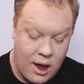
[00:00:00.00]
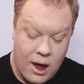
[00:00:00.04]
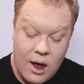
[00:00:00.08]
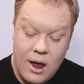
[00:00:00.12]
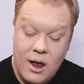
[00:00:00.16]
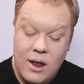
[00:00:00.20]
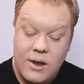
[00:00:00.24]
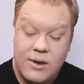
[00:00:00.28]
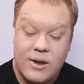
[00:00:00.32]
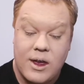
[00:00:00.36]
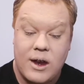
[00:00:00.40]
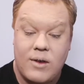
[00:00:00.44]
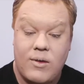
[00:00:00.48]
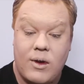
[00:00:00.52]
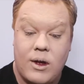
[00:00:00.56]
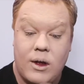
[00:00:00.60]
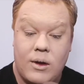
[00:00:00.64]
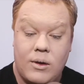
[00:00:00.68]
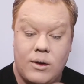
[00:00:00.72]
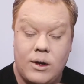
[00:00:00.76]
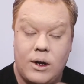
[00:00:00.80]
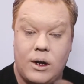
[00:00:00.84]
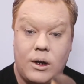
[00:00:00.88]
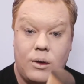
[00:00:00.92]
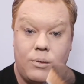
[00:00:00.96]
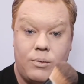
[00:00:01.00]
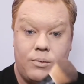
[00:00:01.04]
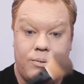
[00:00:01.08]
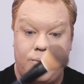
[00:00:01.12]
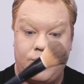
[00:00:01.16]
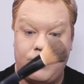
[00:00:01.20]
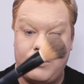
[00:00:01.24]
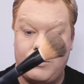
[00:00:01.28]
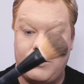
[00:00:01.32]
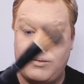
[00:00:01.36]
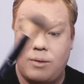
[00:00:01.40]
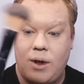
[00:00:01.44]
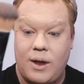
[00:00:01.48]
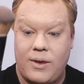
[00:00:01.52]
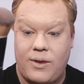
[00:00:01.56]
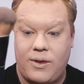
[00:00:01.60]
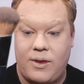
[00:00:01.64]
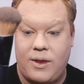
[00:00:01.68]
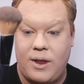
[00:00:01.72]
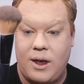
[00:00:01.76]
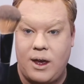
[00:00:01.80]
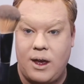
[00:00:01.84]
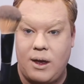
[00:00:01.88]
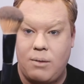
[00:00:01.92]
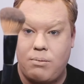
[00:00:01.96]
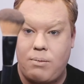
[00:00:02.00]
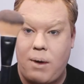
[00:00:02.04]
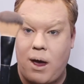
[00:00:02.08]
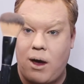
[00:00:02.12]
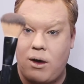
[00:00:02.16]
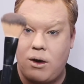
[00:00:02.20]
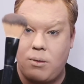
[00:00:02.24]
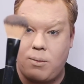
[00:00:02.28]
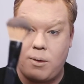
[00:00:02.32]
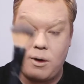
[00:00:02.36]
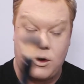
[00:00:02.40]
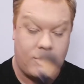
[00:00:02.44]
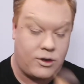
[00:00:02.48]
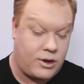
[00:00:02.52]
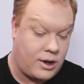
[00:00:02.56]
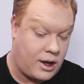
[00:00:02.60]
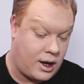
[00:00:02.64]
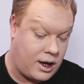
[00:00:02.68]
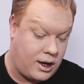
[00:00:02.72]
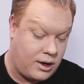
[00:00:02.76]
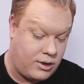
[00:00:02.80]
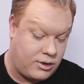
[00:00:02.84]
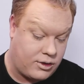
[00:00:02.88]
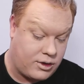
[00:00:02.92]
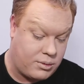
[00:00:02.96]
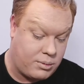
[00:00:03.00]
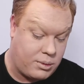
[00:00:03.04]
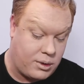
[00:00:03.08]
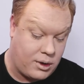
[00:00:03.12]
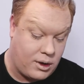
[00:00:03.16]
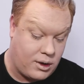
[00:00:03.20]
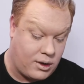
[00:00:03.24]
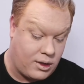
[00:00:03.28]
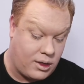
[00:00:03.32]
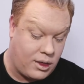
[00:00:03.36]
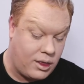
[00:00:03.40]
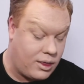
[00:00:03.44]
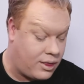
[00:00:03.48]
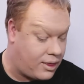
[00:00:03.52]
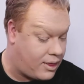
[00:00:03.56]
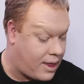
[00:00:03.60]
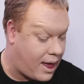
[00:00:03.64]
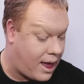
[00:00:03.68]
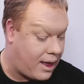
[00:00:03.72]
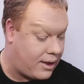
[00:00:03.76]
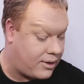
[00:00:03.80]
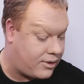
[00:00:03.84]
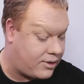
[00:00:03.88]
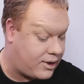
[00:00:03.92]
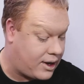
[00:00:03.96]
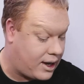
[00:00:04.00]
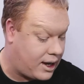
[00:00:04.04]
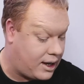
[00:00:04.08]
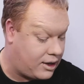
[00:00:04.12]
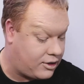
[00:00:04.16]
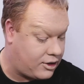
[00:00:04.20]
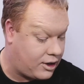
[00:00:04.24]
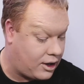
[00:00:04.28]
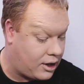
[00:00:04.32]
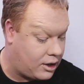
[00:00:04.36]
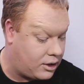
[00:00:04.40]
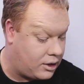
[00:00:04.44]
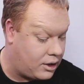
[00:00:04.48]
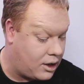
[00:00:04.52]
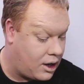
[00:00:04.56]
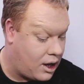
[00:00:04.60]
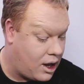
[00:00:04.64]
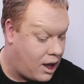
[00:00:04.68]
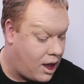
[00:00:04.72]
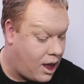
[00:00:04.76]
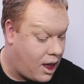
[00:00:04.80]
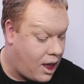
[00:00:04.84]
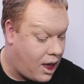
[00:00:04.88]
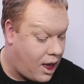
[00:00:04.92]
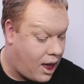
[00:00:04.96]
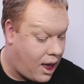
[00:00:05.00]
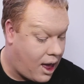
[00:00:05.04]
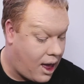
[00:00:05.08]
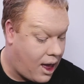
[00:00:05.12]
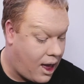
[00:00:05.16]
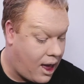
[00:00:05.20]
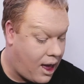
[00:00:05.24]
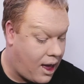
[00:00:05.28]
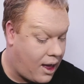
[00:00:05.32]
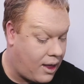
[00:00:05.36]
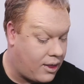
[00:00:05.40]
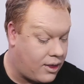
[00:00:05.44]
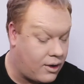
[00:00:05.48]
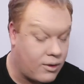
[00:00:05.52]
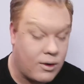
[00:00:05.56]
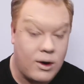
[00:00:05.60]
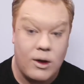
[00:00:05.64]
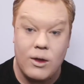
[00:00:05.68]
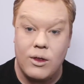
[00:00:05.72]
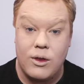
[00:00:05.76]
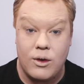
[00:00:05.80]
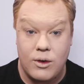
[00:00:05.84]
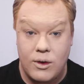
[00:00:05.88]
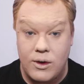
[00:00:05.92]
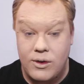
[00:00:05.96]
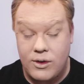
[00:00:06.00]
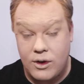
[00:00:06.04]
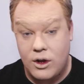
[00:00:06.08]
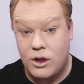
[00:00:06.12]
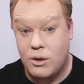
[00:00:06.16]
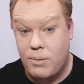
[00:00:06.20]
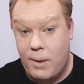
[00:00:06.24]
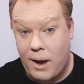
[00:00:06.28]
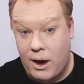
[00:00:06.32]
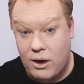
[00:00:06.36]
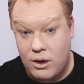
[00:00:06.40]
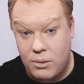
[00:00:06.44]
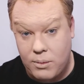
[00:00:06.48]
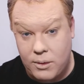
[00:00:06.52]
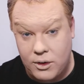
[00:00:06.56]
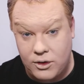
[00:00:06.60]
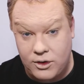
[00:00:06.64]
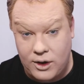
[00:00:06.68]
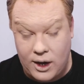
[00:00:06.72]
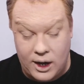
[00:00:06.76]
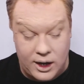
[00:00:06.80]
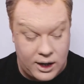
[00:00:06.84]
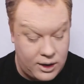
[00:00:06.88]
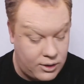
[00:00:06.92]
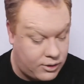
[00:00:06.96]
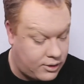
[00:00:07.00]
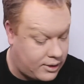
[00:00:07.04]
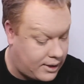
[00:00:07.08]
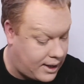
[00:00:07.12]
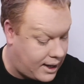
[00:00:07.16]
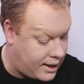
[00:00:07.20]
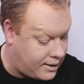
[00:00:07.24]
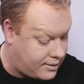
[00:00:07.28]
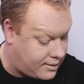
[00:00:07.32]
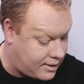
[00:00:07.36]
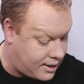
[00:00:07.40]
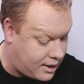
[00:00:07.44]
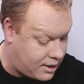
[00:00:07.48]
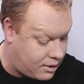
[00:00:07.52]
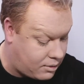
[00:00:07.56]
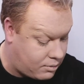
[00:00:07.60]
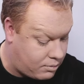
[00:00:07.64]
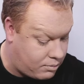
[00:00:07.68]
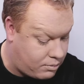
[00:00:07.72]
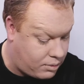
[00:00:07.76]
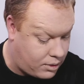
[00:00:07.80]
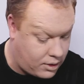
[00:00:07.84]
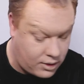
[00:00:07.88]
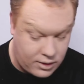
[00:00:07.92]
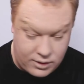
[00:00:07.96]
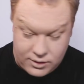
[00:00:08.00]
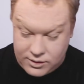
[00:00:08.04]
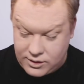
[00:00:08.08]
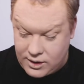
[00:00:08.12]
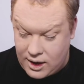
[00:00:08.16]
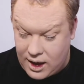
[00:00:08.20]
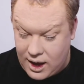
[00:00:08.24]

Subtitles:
it's kind of a little, that's the powder brush that I used to put that stage on. There is another powder brush that I use later, but